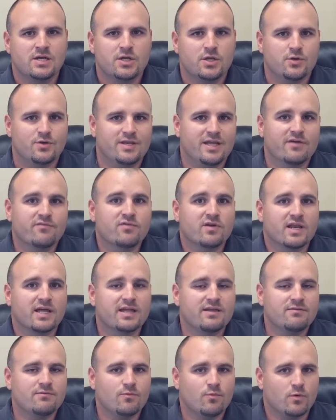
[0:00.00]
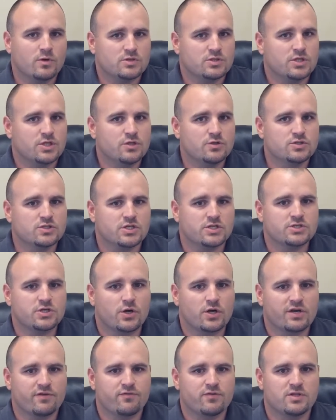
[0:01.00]
You definitely want to use an
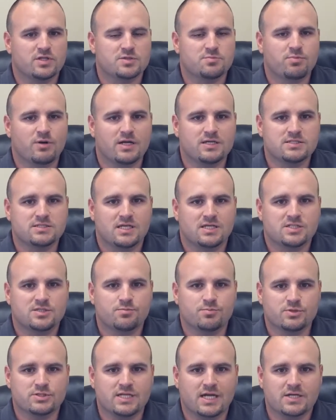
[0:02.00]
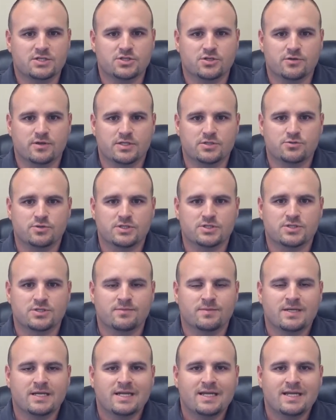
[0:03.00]
attorney for this process to protect your interest.